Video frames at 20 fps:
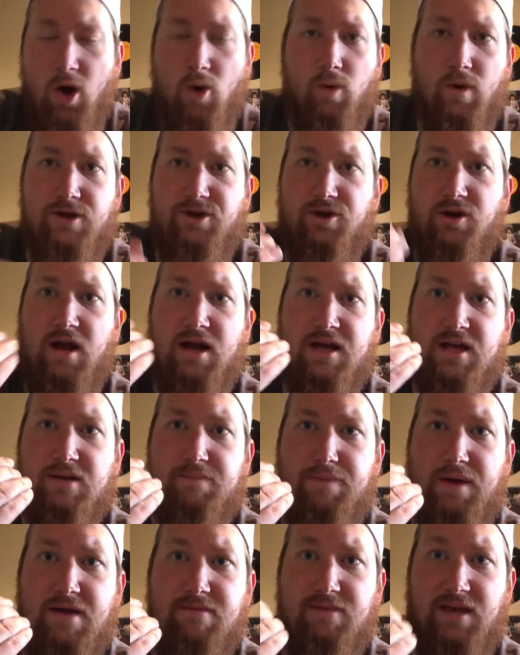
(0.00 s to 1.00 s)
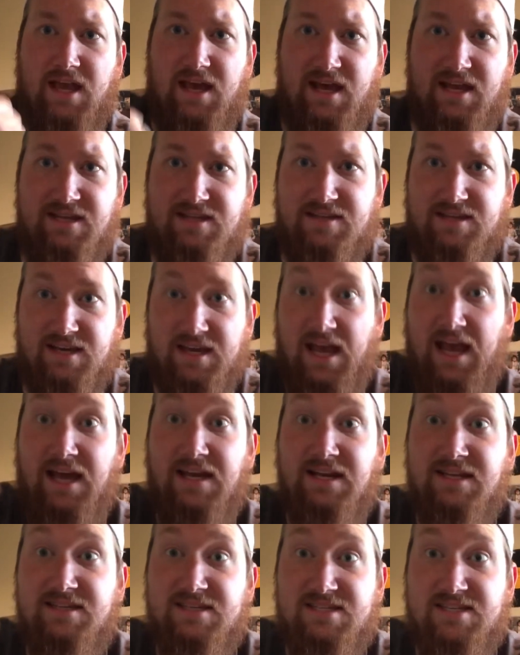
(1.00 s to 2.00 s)
when you're not going to pay me anything?
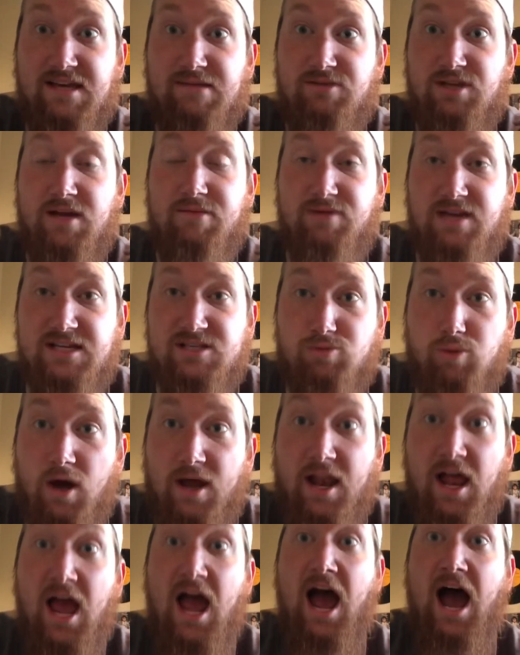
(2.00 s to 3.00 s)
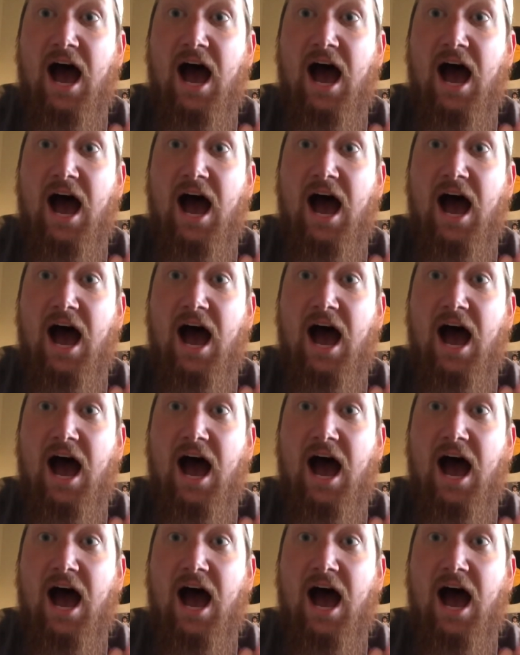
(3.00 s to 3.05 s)
And at the same time, guess what?